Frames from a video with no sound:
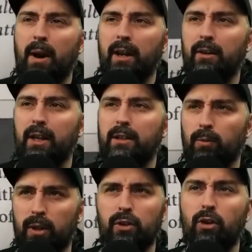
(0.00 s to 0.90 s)
units,
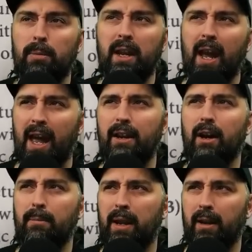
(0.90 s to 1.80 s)
which normally end up
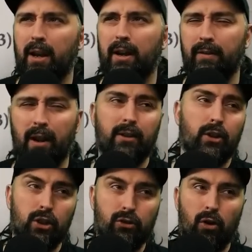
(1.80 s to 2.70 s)
being kind of like the
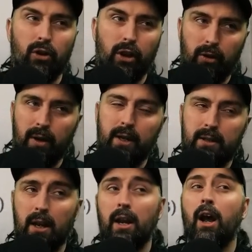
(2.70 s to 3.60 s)
stronger units,
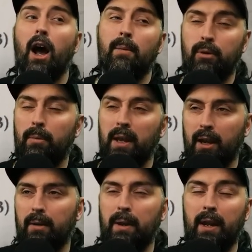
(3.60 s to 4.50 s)
are probably going to
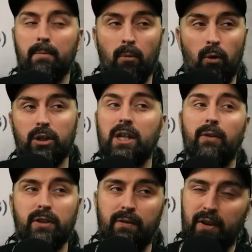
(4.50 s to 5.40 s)
be more
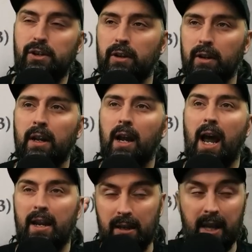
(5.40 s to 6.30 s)
self-sufficient
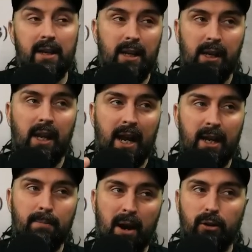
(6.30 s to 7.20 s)
and than needing any
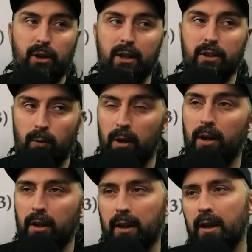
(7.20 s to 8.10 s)
battle traits to
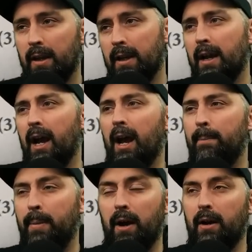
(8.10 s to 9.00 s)
work.
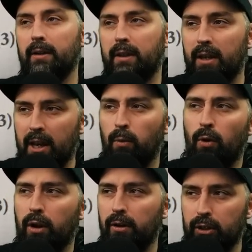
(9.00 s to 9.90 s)
But the
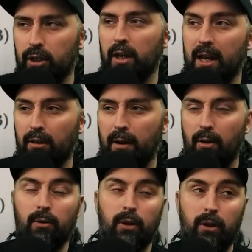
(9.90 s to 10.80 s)
Deadwalker and Death
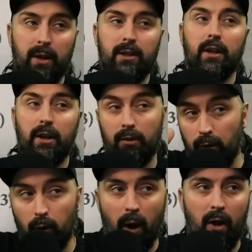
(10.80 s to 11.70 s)
Rattle units are going to
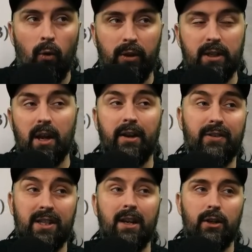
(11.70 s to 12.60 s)
require all this kind of
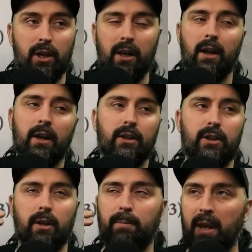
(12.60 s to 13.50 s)
synergy
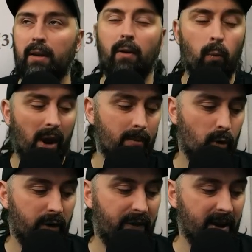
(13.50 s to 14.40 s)
to be way more
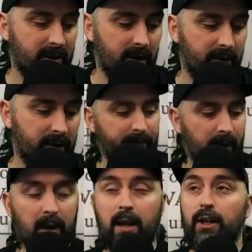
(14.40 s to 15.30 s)
effective.
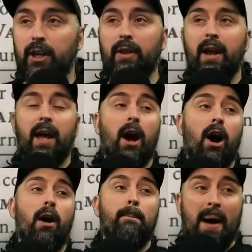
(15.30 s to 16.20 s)
So there
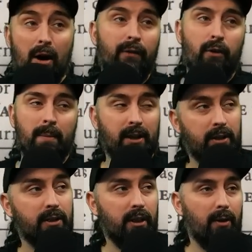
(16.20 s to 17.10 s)
are battle formations
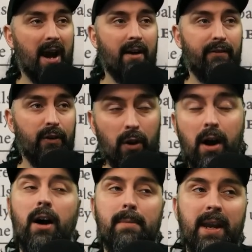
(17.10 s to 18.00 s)
that you have for your
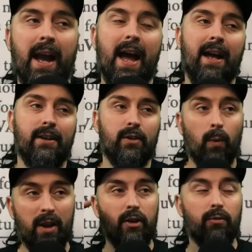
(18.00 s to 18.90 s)
army, and
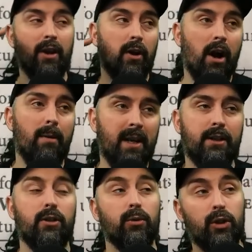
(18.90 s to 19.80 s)
when you write your army list,
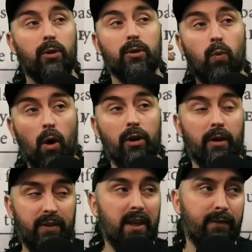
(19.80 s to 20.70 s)
you'll choose one of
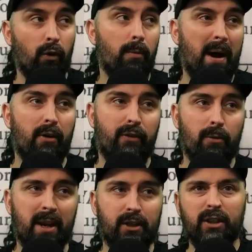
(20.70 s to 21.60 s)
these 4 battle
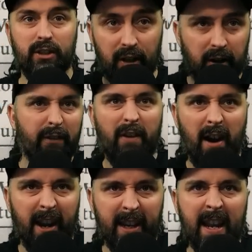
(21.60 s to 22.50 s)
formations to
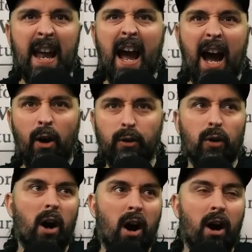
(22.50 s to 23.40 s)
define how your
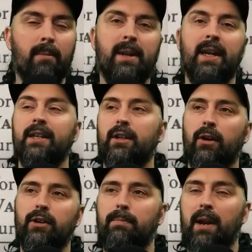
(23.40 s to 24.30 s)
army is going
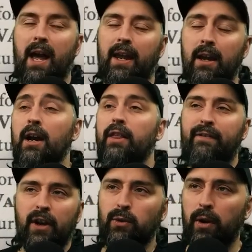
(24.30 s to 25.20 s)
to play. The
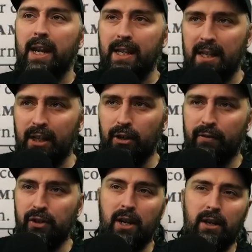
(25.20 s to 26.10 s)
first one is Legion of
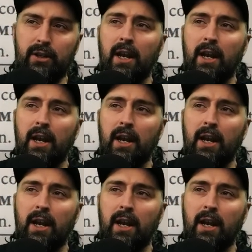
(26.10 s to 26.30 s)
Sheesh,